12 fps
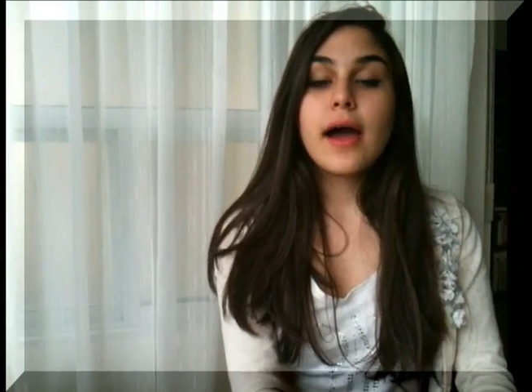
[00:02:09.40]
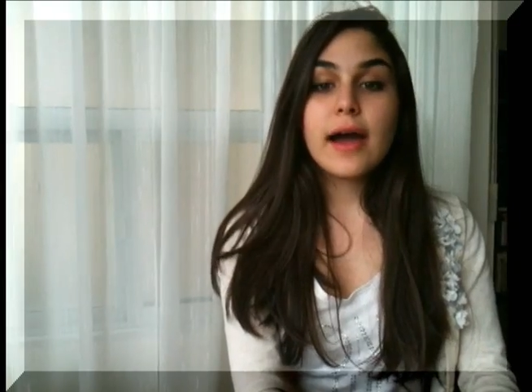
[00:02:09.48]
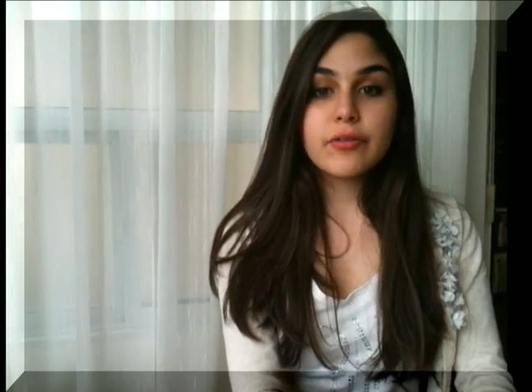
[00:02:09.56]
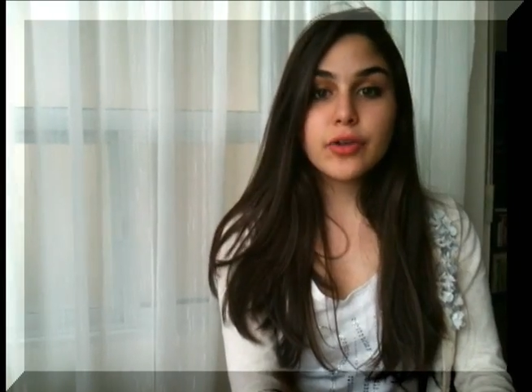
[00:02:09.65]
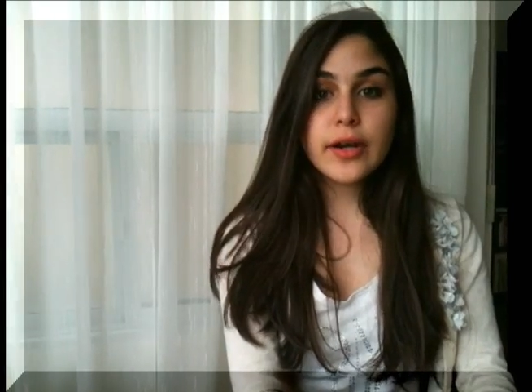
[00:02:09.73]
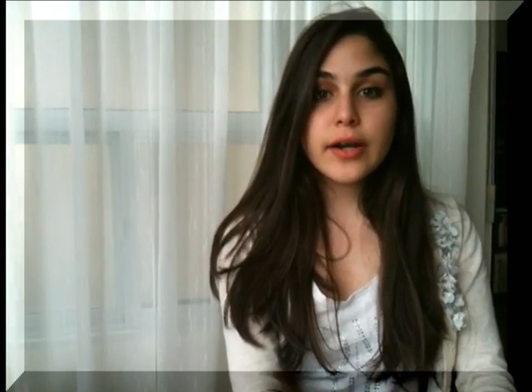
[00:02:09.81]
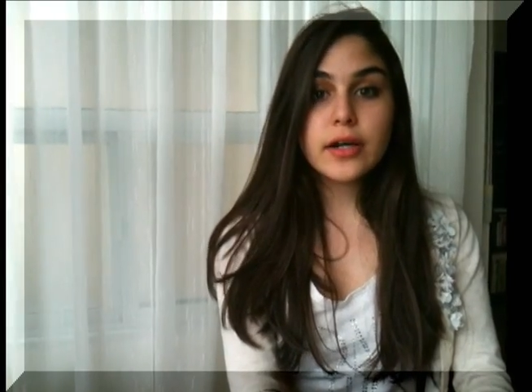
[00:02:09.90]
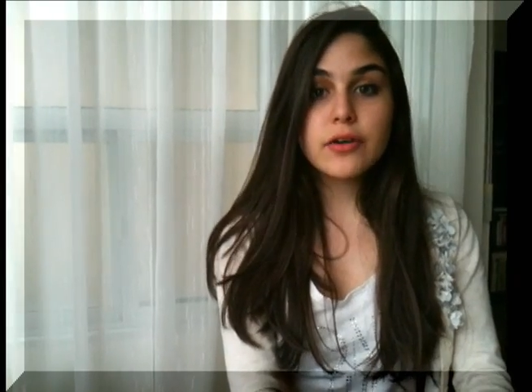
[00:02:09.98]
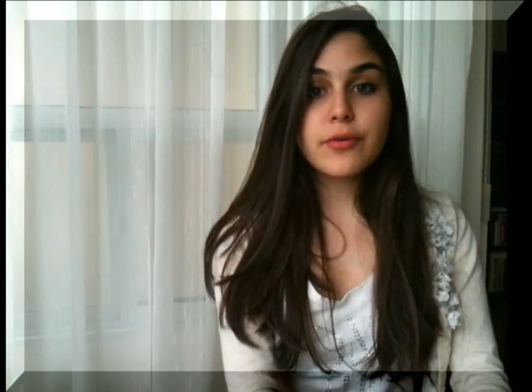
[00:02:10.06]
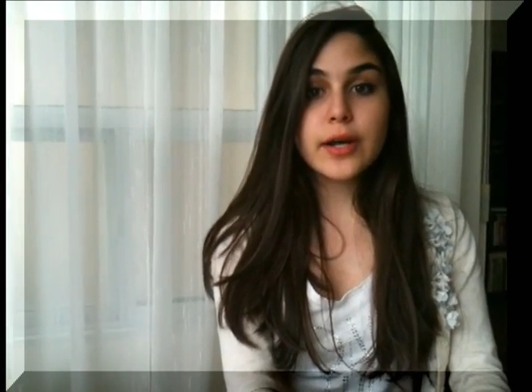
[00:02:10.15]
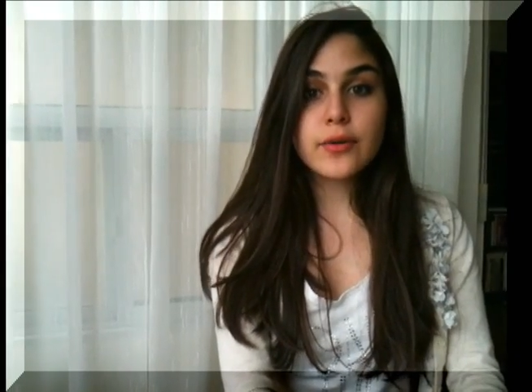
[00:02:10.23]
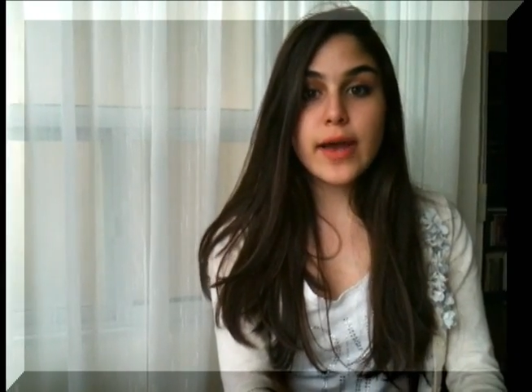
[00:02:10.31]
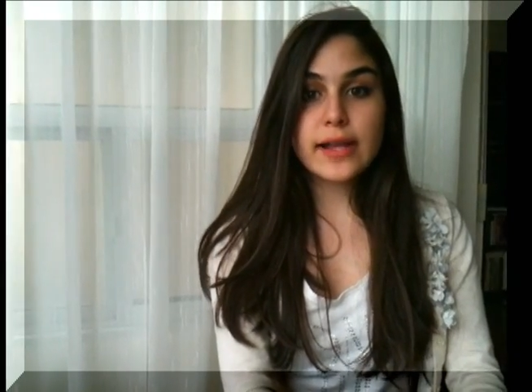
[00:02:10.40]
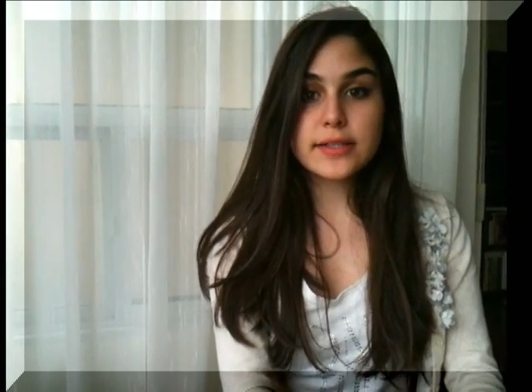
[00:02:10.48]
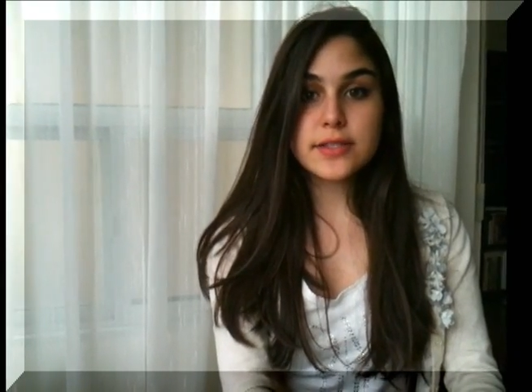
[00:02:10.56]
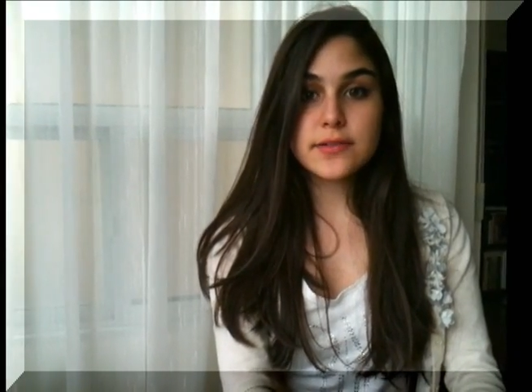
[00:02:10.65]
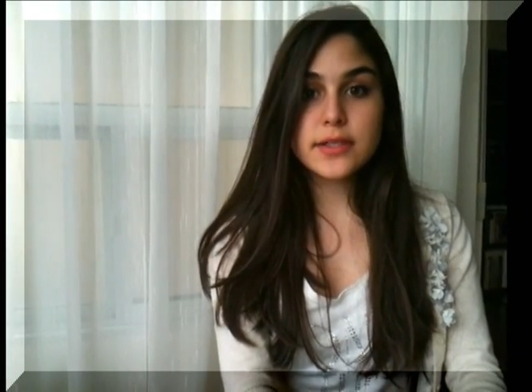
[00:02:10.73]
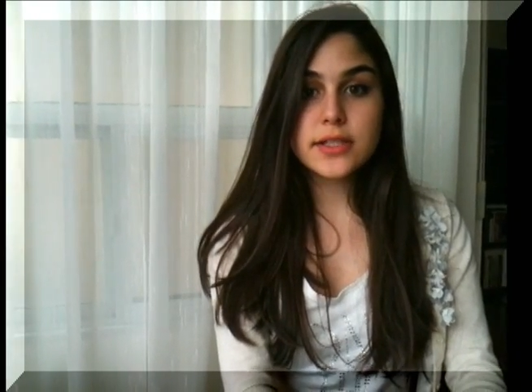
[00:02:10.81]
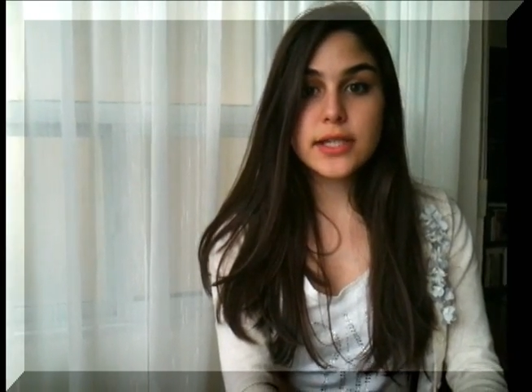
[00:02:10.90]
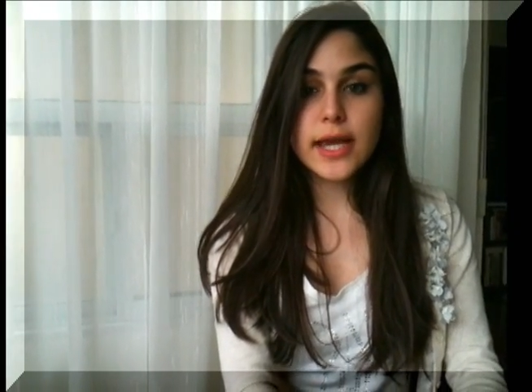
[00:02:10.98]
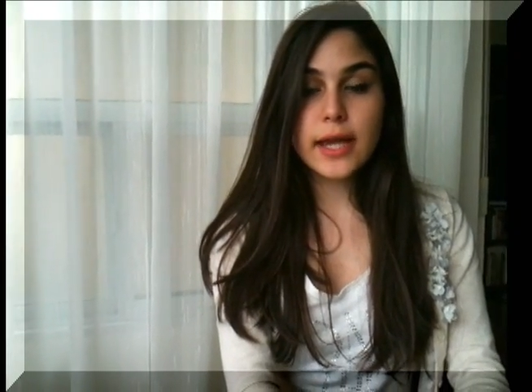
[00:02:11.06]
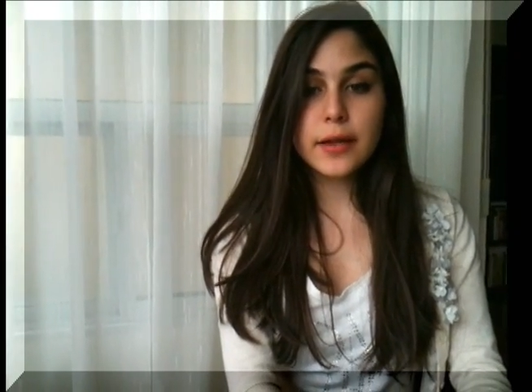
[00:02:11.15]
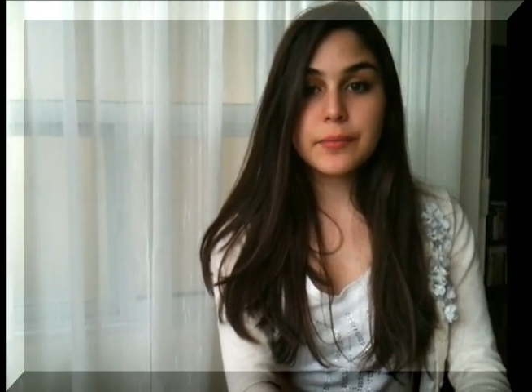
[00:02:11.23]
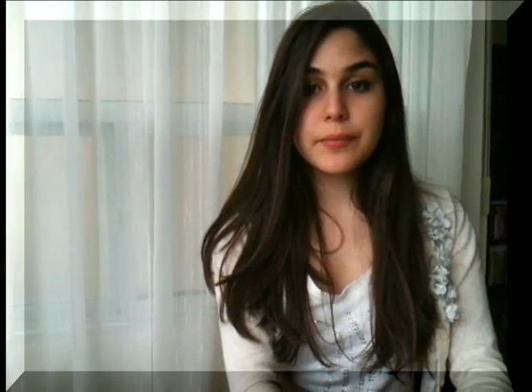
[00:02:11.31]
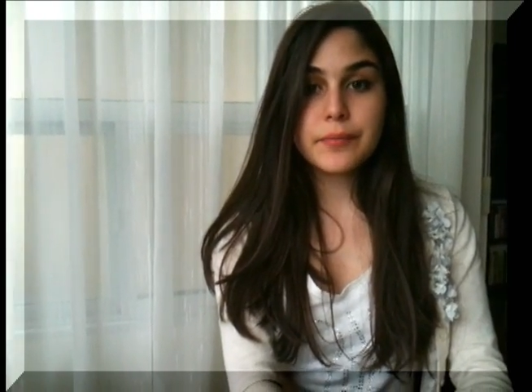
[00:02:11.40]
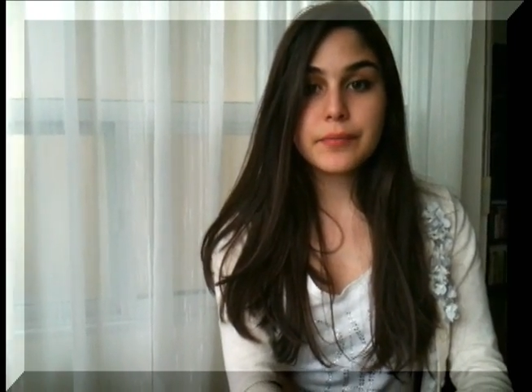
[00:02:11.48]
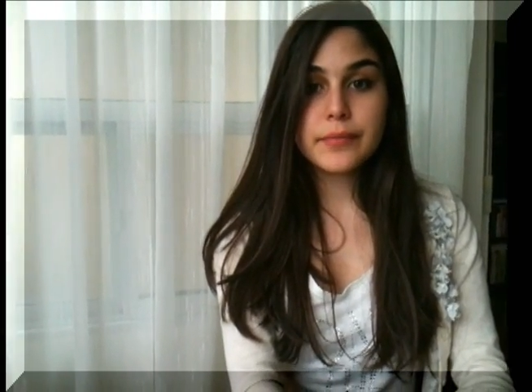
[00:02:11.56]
Have you heard of radioactivity decay?